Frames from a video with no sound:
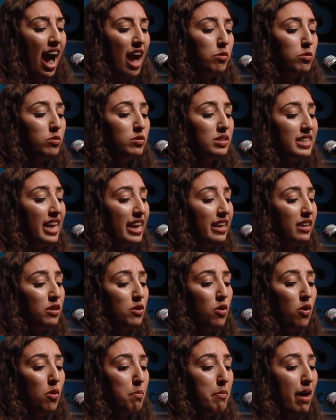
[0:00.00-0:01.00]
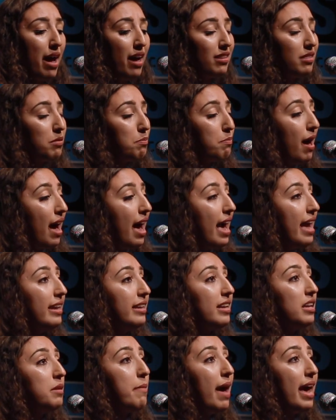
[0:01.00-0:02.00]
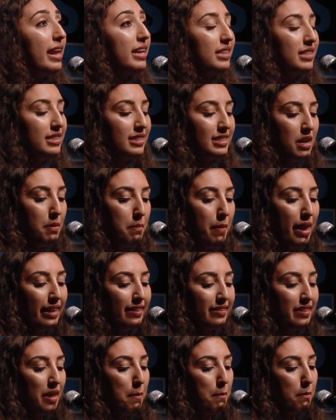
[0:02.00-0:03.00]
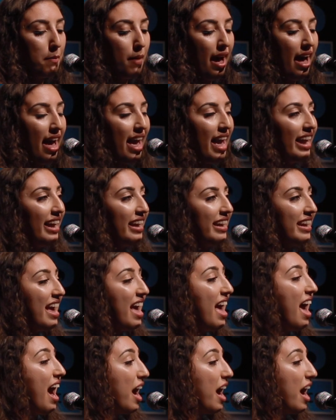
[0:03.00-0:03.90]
I will take your mouth, mind and matters and make them mine.